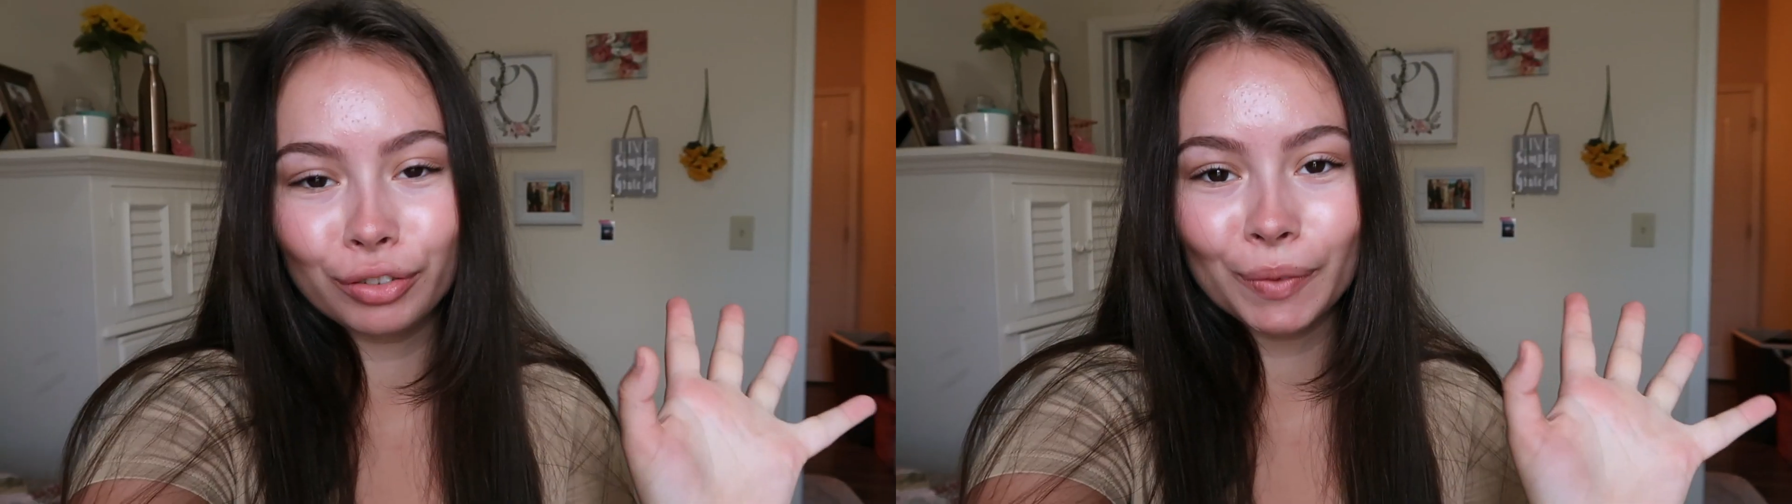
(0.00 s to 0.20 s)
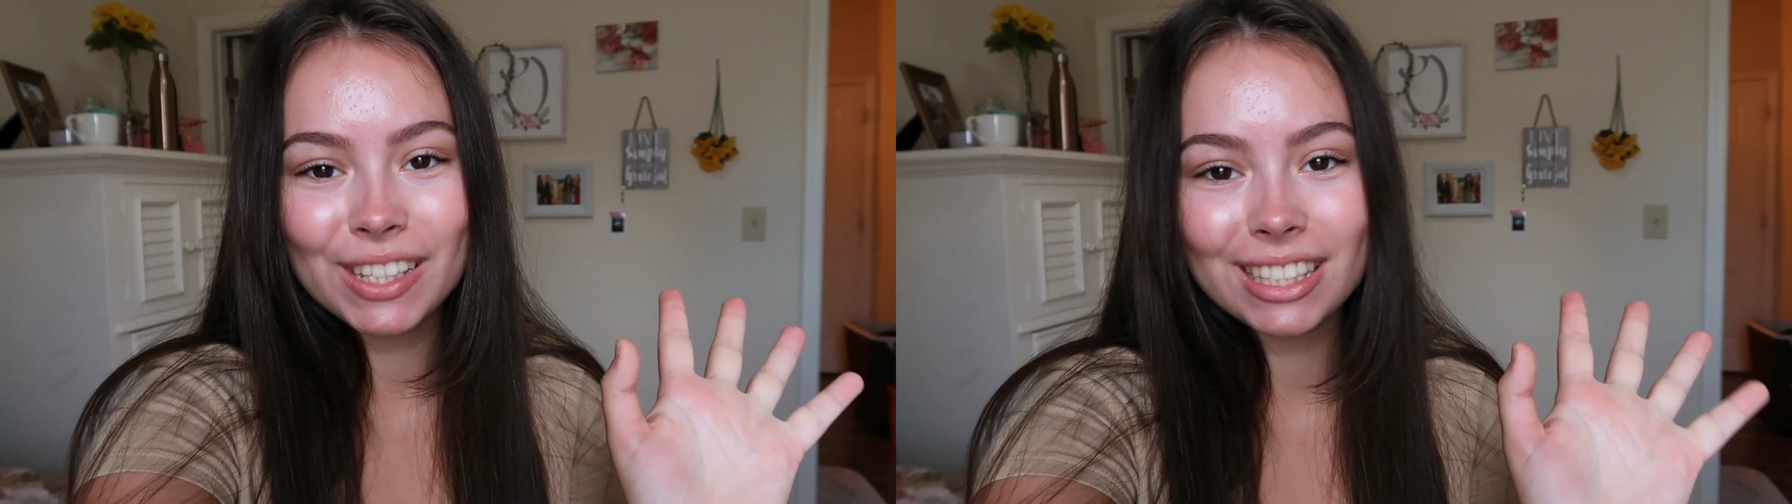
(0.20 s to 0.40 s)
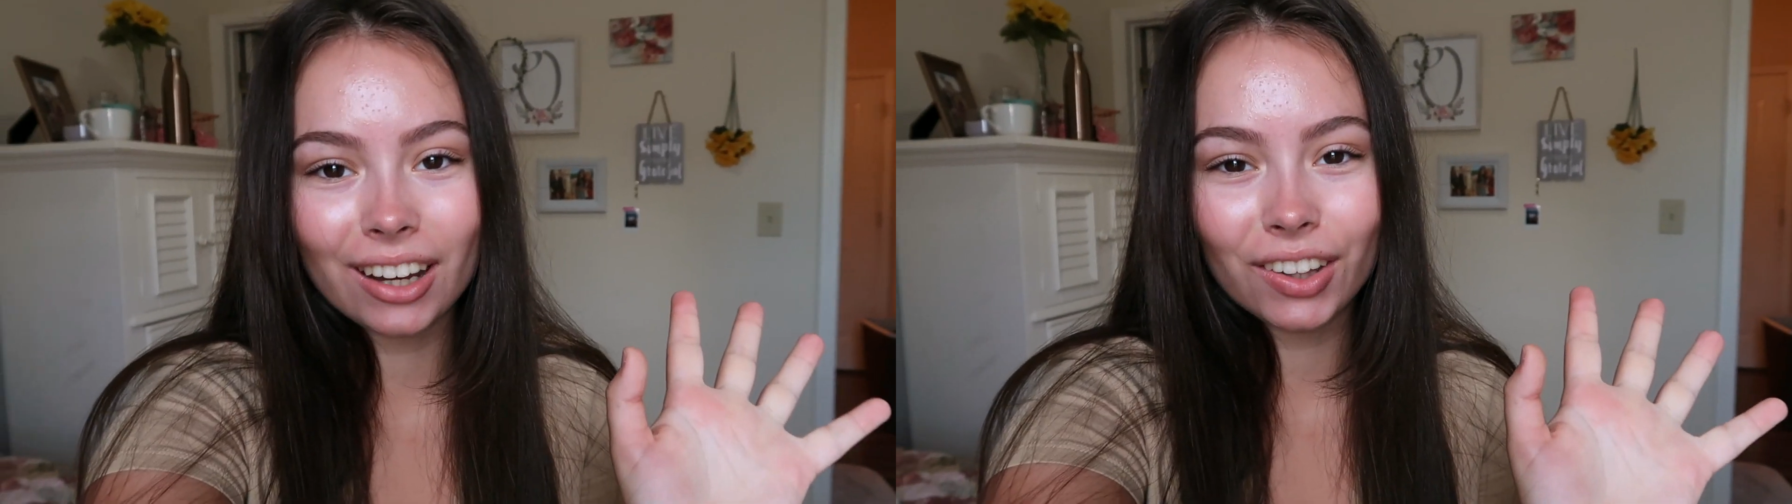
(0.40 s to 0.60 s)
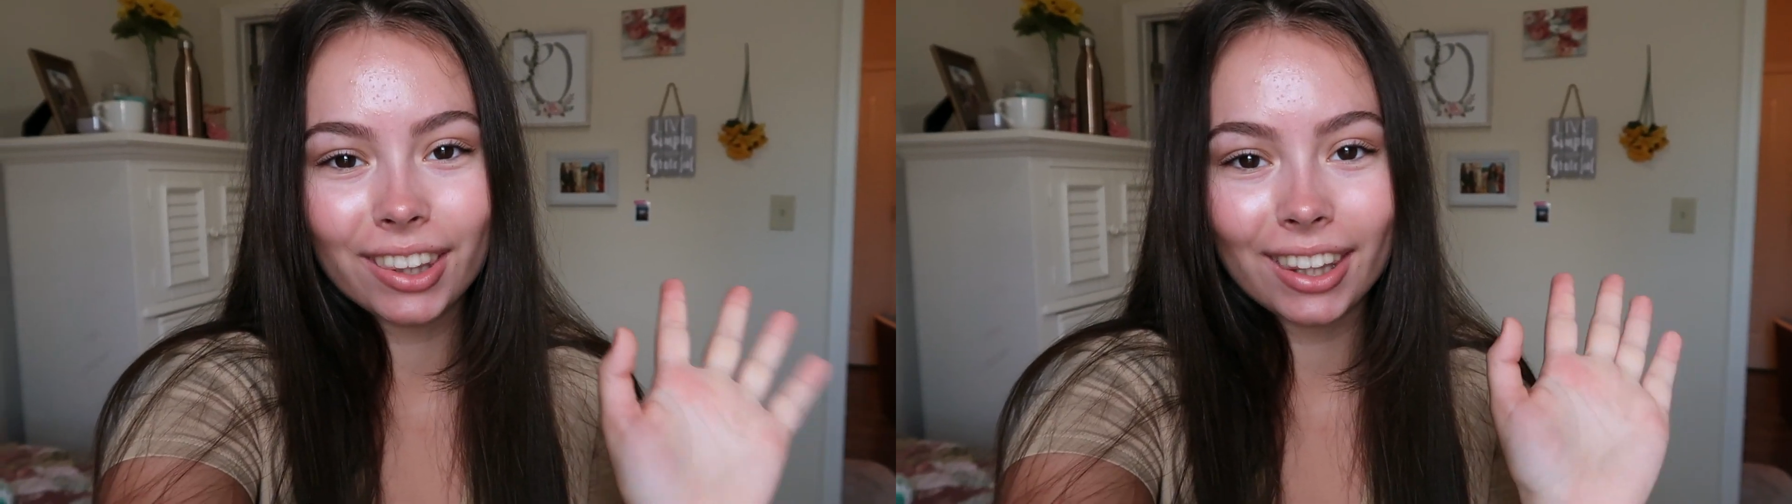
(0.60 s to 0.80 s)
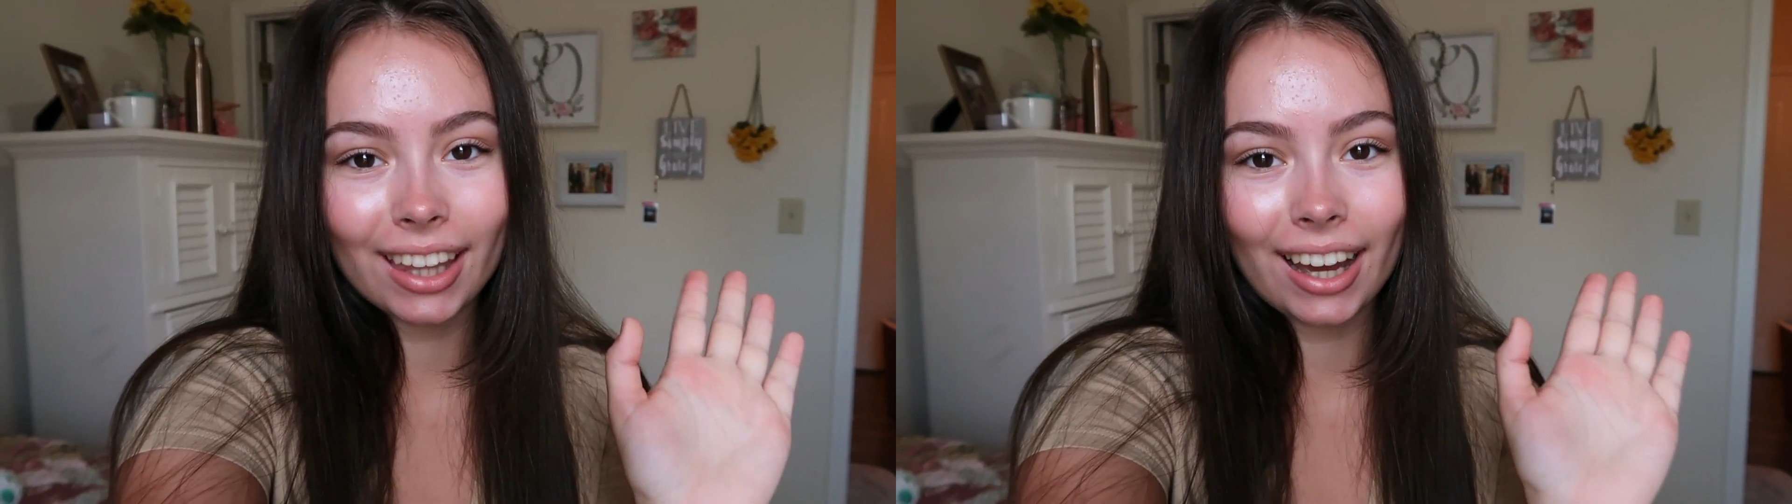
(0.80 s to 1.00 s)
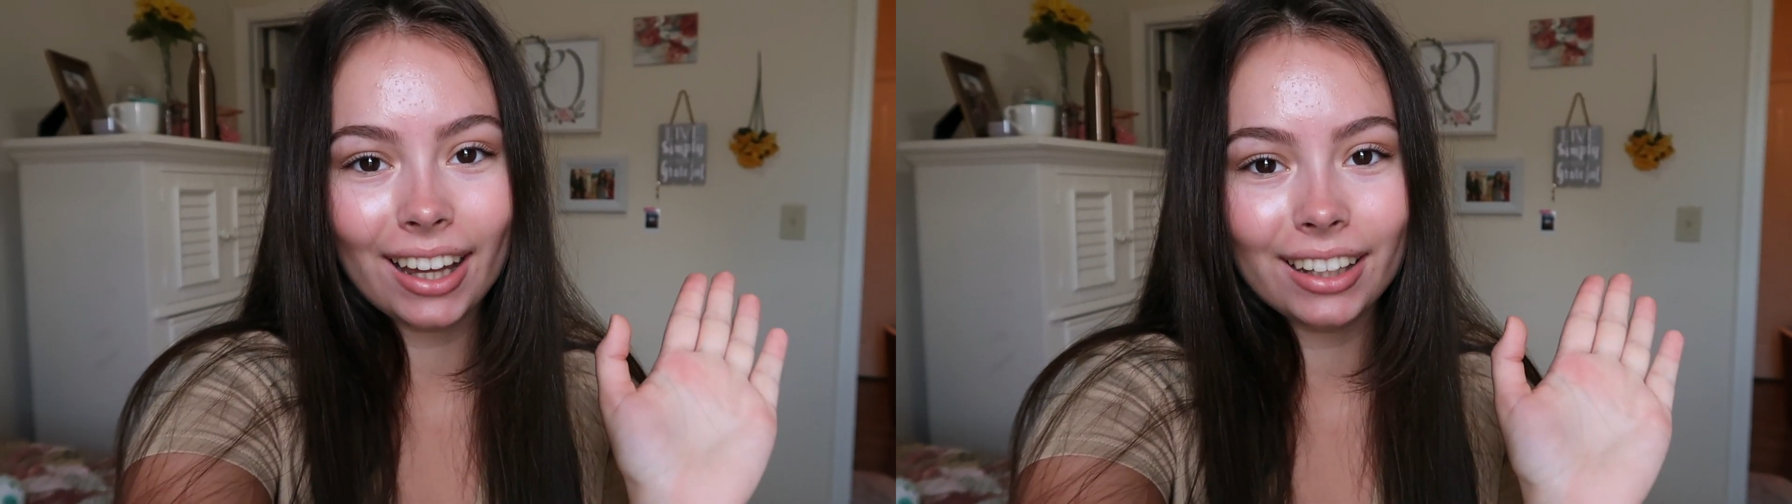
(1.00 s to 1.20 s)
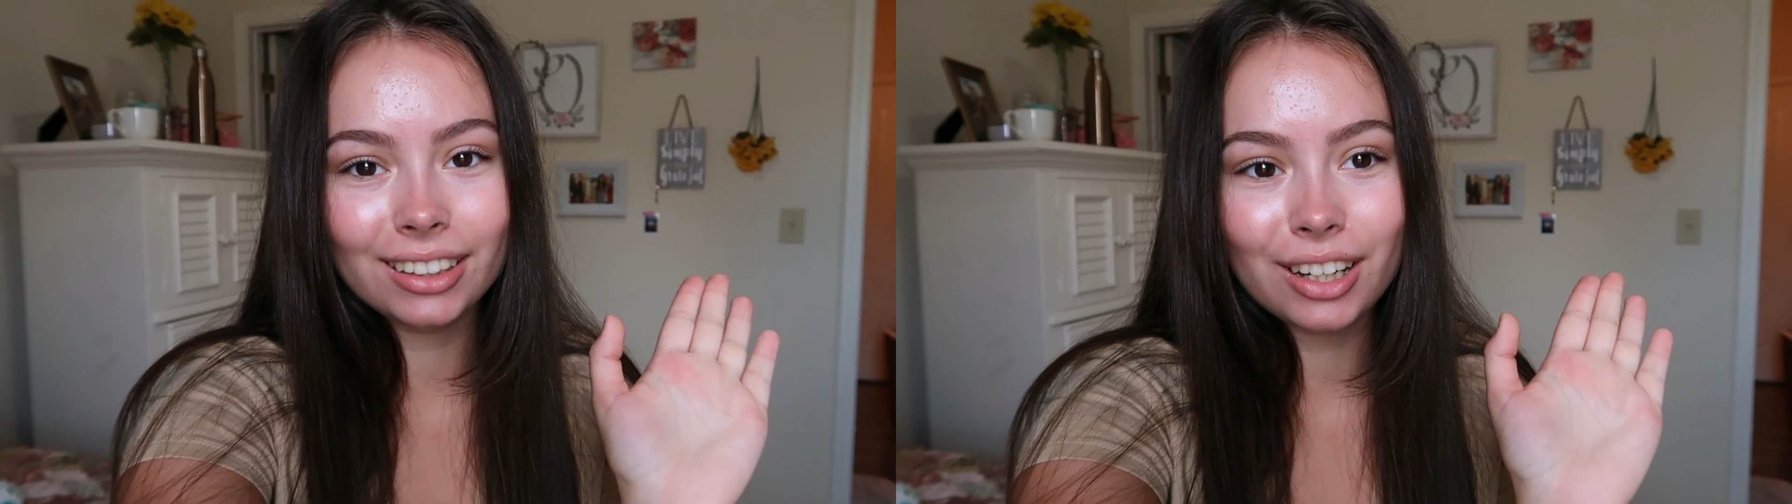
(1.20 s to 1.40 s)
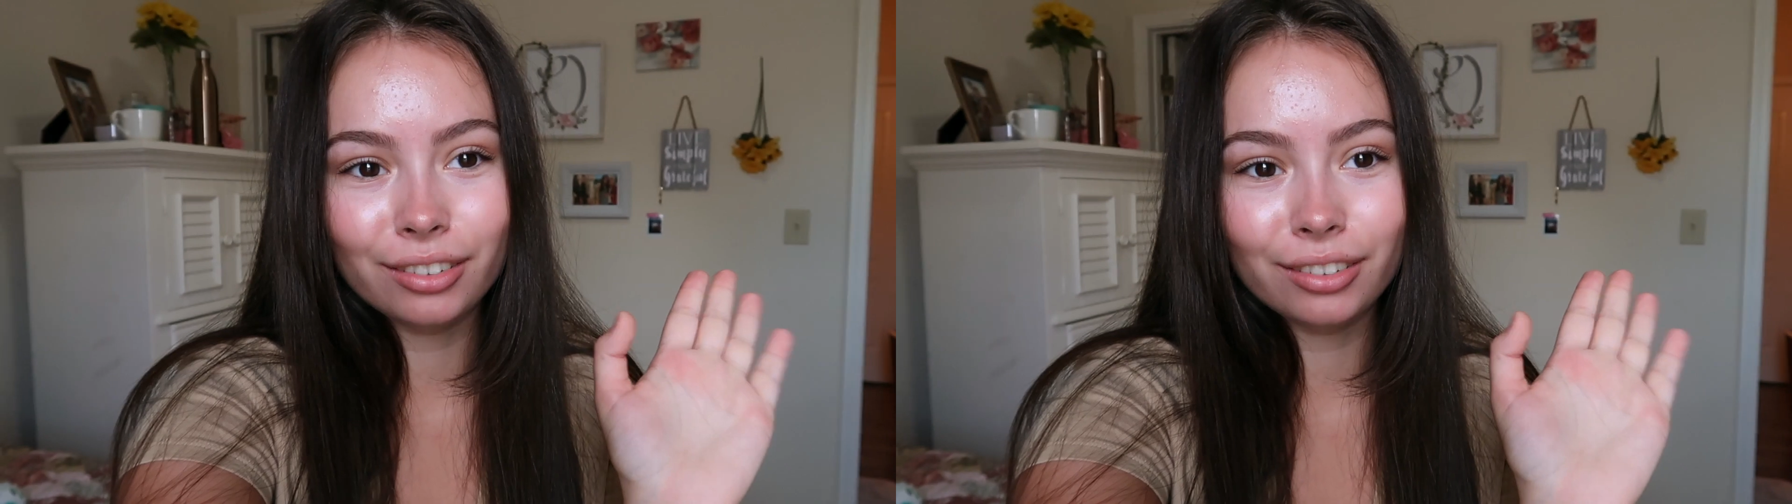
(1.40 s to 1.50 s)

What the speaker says: you're from the South, that